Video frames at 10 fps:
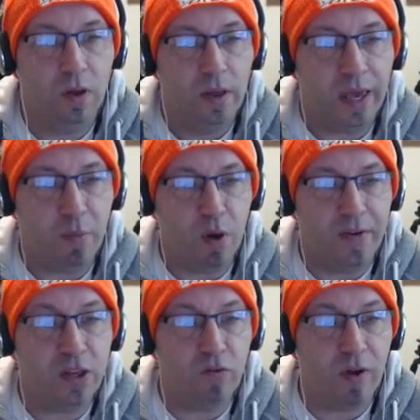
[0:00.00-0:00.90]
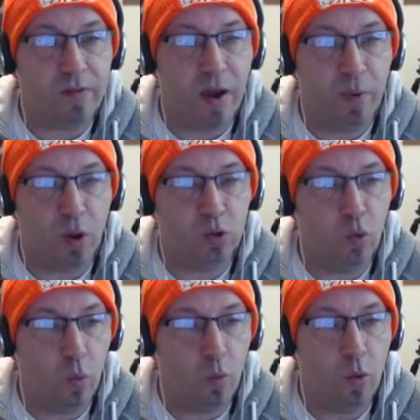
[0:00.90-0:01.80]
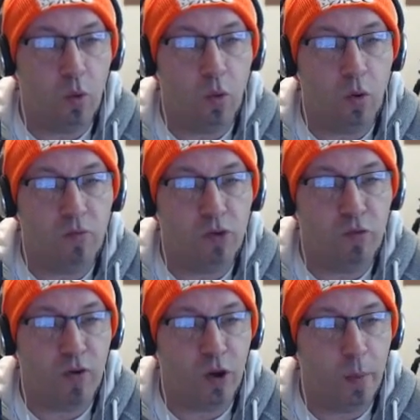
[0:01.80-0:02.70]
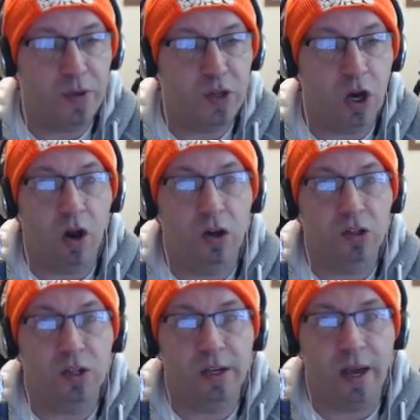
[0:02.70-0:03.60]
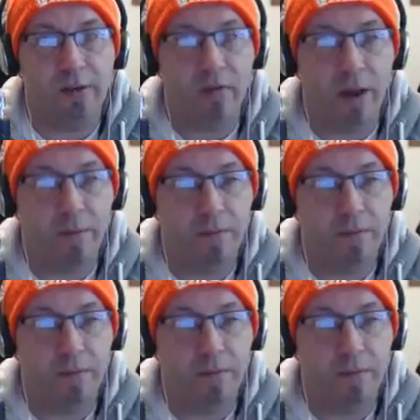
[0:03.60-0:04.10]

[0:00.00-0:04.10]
Keep moving. As you run around, blocks will, will you run on will be charged. Okay, right.